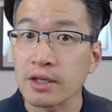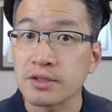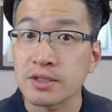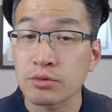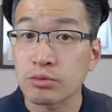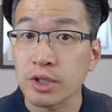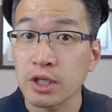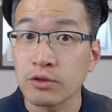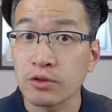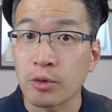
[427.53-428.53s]
is this
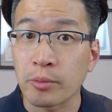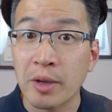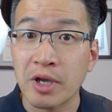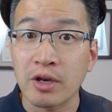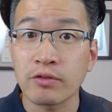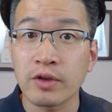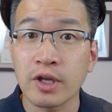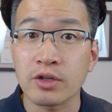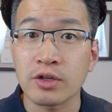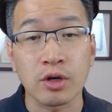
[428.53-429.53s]
really for my benefit?